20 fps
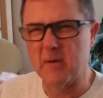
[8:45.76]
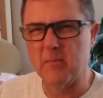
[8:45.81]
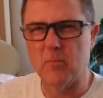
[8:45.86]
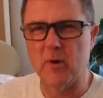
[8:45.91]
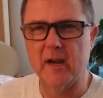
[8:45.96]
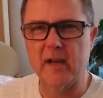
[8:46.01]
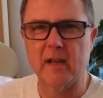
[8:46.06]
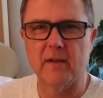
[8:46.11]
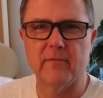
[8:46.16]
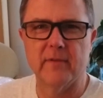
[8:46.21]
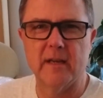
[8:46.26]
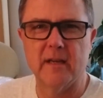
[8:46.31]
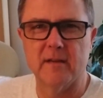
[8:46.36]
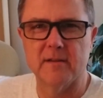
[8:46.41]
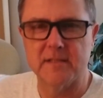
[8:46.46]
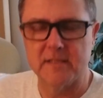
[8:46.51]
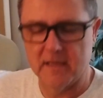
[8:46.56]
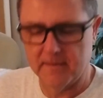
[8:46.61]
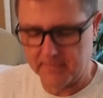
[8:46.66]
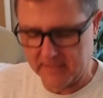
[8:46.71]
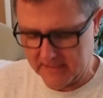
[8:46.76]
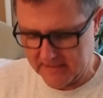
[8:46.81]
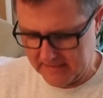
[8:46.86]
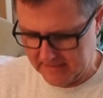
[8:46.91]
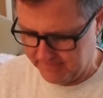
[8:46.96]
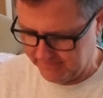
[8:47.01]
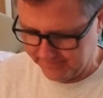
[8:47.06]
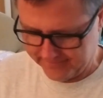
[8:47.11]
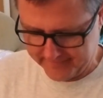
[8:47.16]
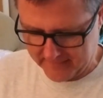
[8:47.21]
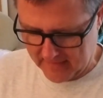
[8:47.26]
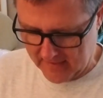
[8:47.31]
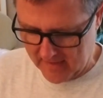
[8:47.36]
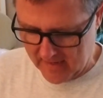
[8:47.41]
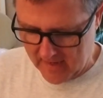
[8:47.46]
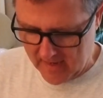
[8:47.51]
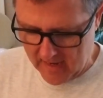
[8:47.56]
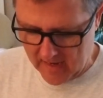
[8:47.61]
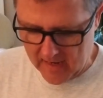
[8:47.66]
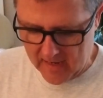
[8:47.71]
breaking videos up, because
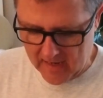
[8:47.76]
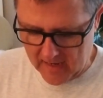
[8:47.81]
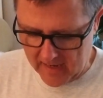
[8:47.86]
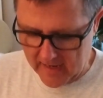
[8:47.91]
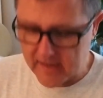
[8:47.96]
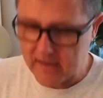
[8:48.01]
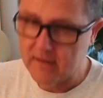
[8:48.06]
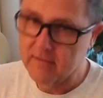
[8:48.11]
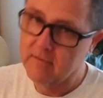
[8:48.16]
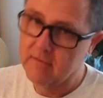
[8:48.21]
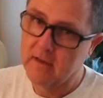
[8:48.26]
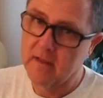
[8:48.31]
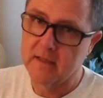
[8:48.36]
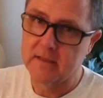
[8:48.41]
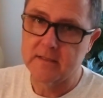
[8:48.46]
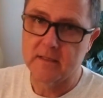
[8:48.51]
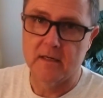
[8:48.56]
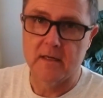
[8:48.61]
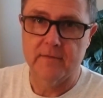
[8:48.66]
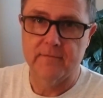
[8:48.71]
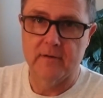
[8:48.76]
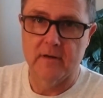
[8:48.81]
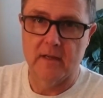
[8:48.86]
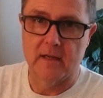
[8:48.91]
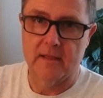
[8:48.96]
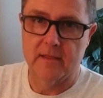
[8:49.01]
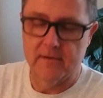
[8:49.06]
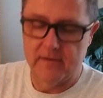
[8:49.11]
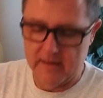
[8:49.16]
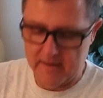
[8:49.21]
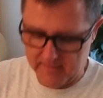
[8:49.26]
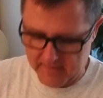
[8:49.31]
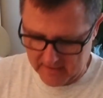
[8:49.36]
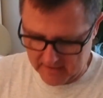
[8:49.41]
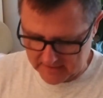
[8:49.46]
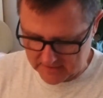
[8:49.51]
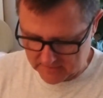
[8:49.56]
I can really talk for like 30 minutes